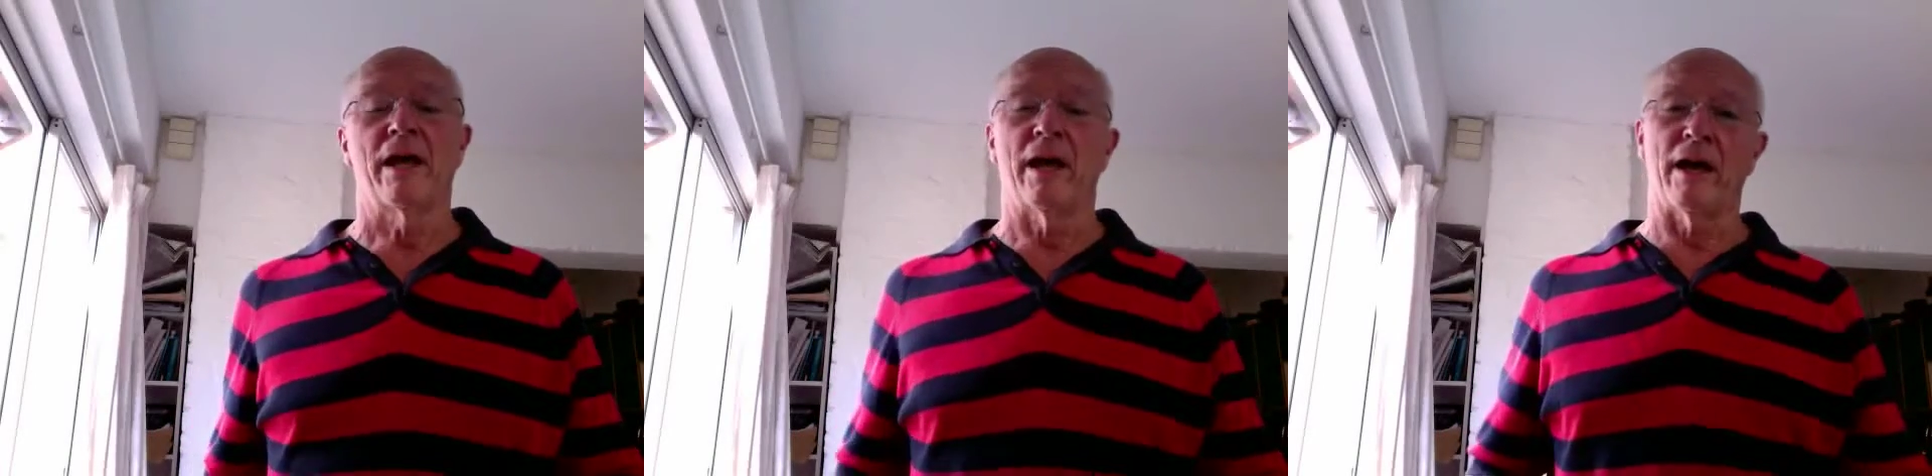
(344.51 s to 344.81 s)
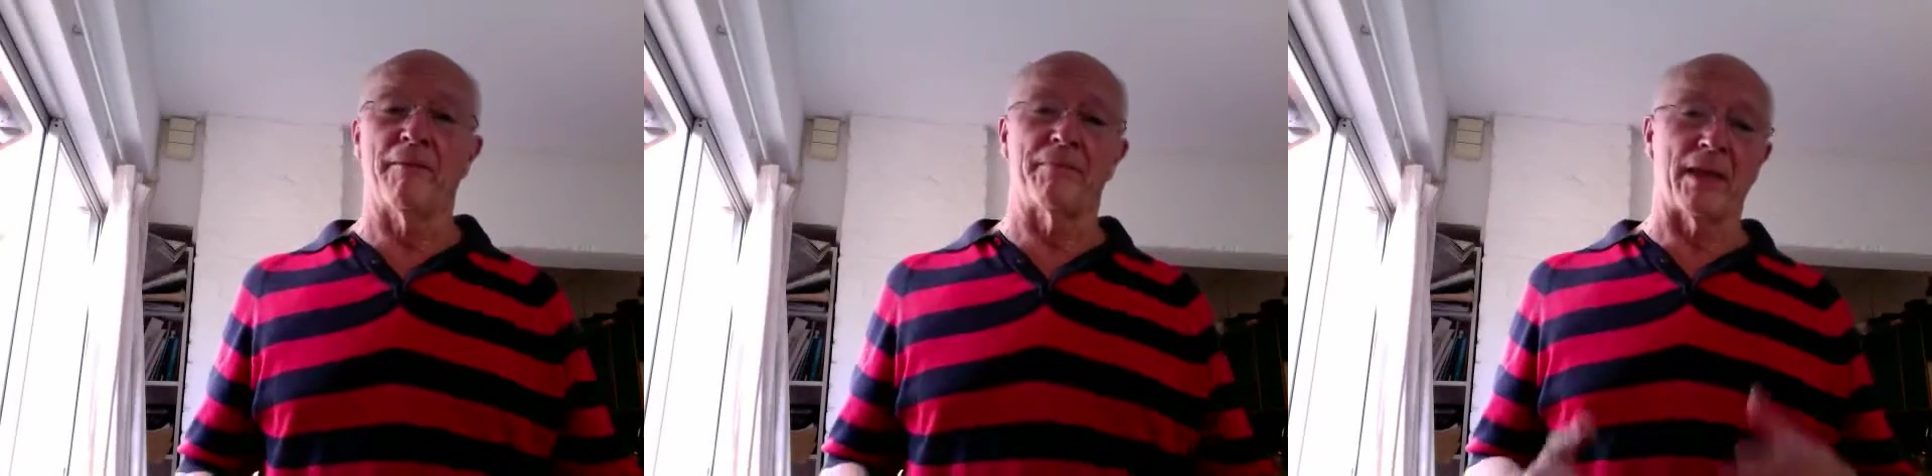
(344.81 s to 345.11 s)

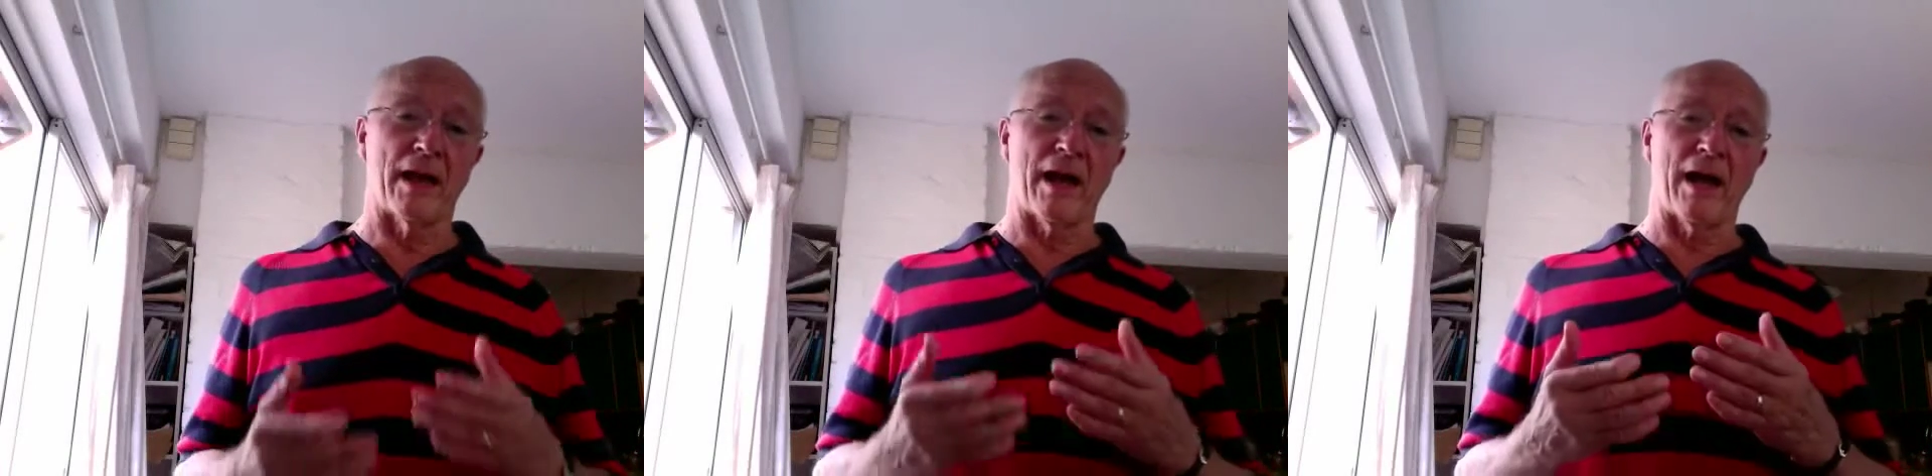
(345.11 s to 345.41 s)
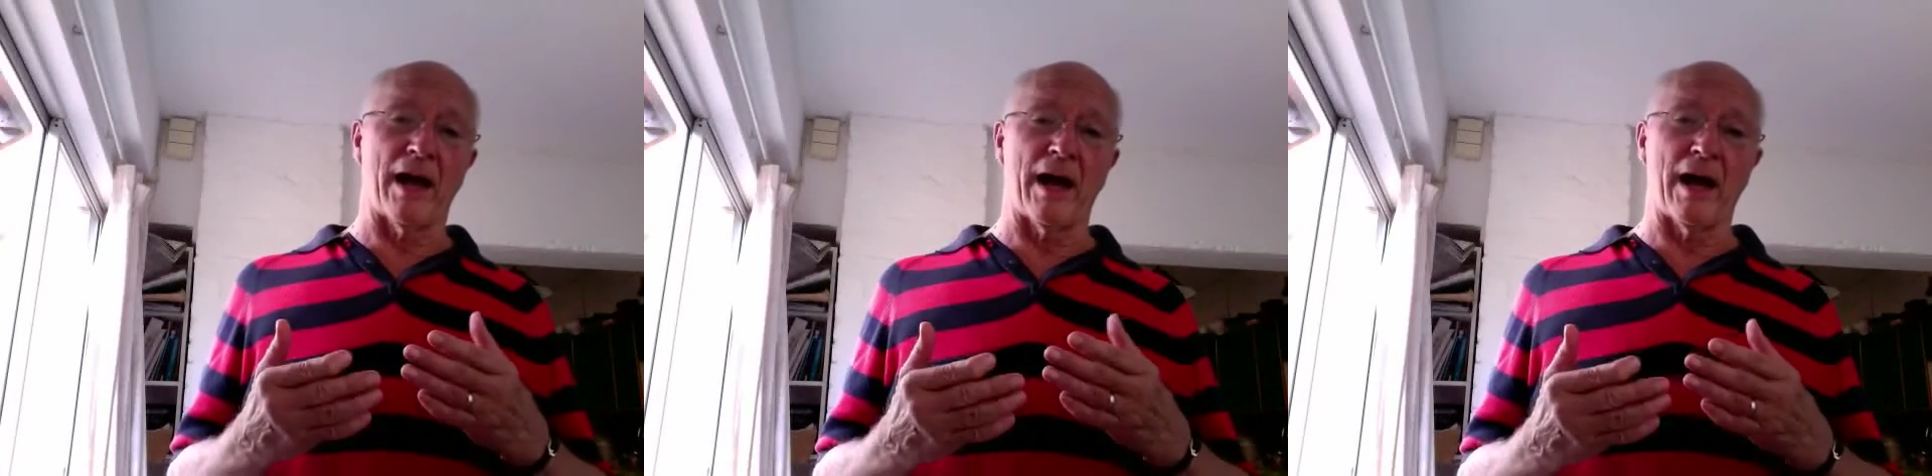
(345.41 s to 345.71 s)

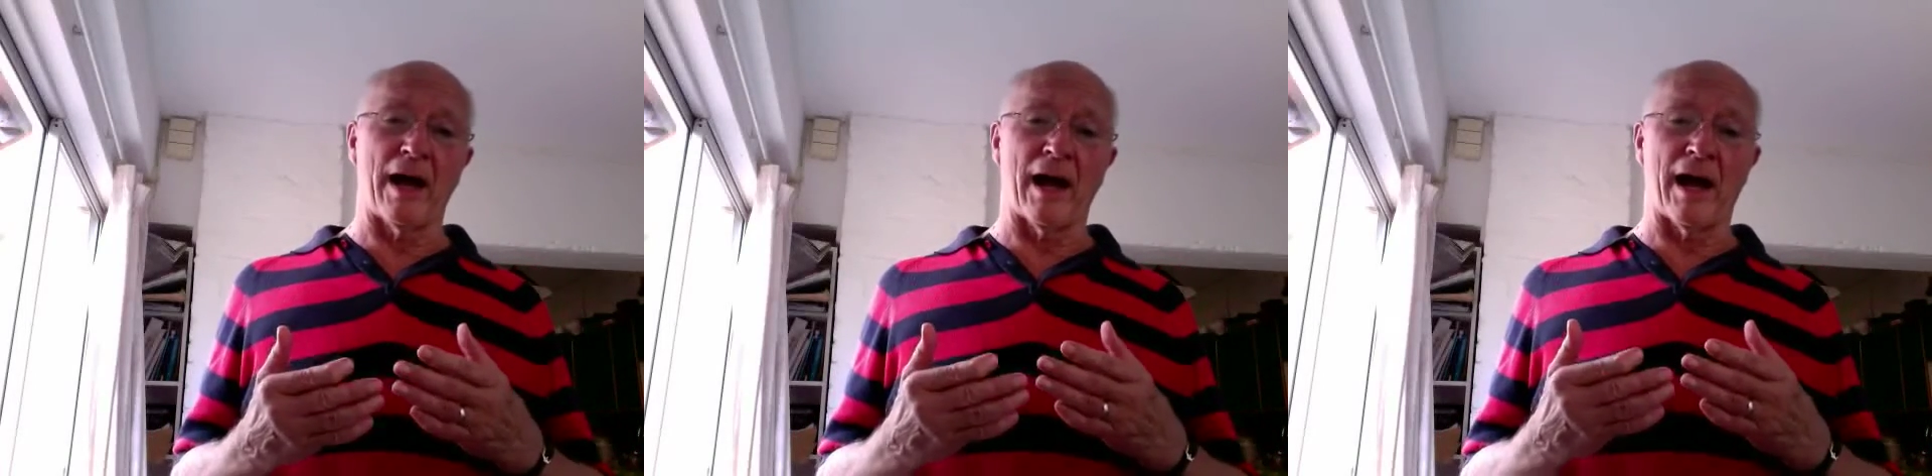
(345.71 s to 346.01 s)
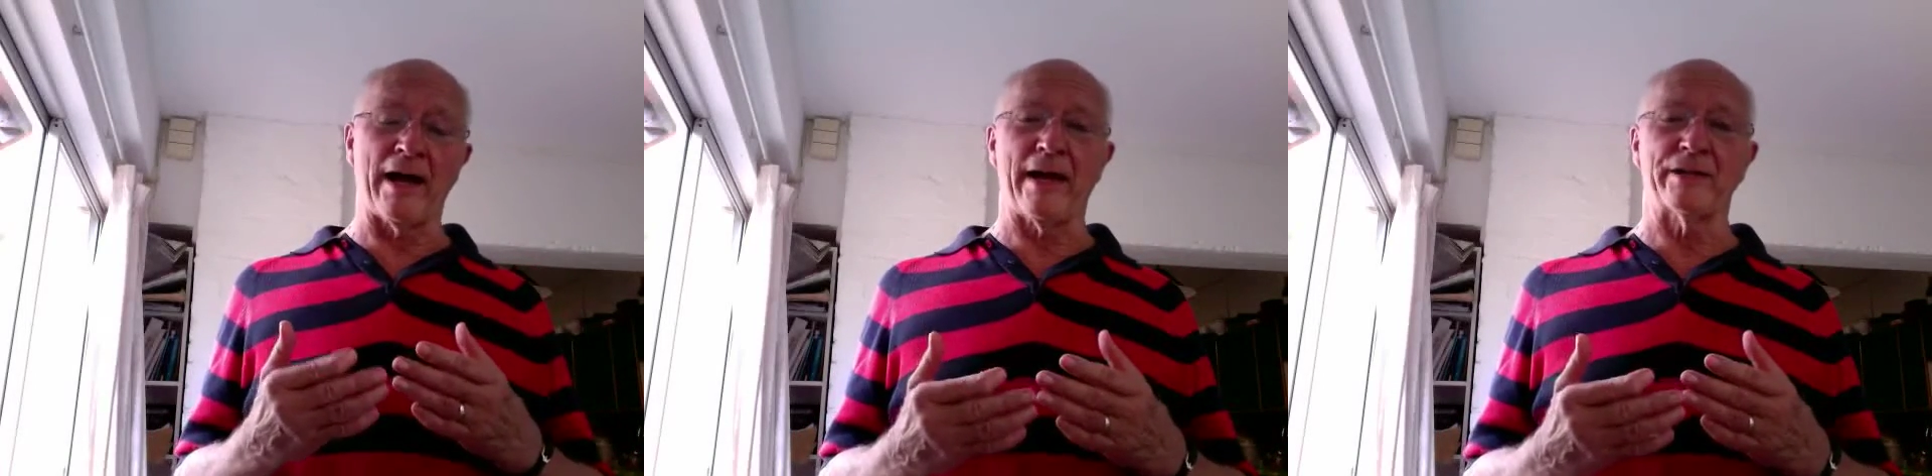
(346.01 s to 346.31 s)

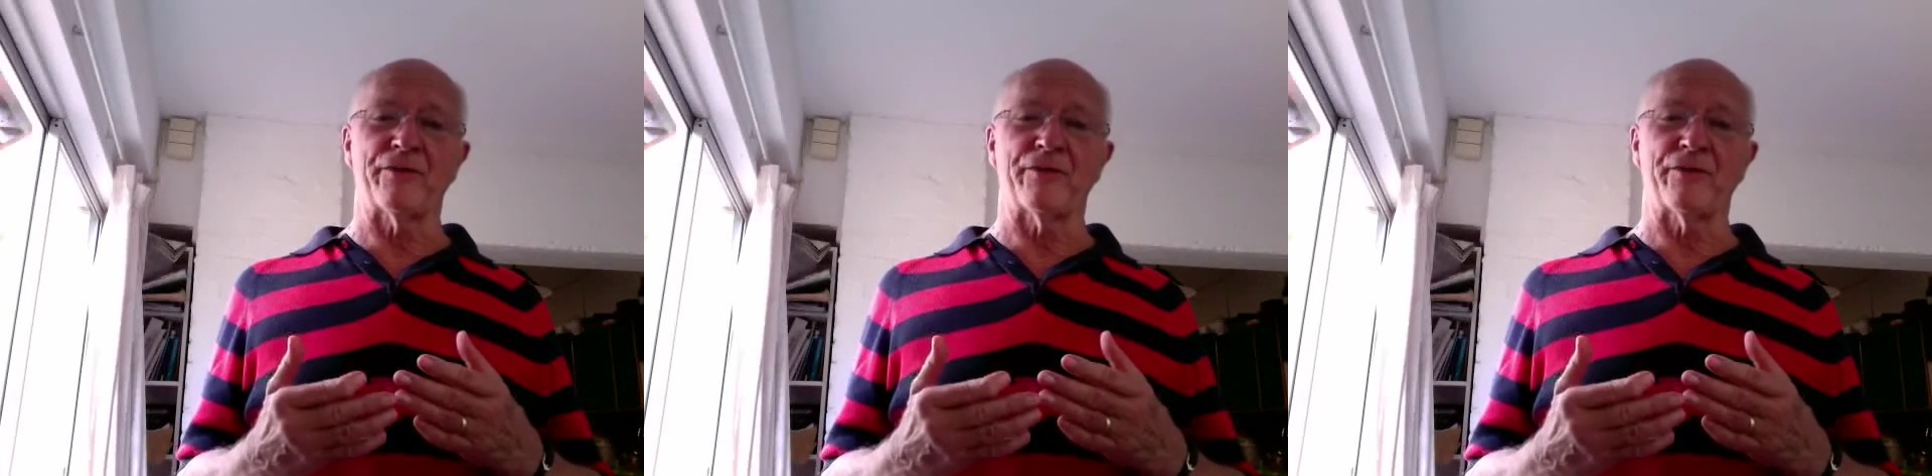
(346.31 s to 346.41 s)
I had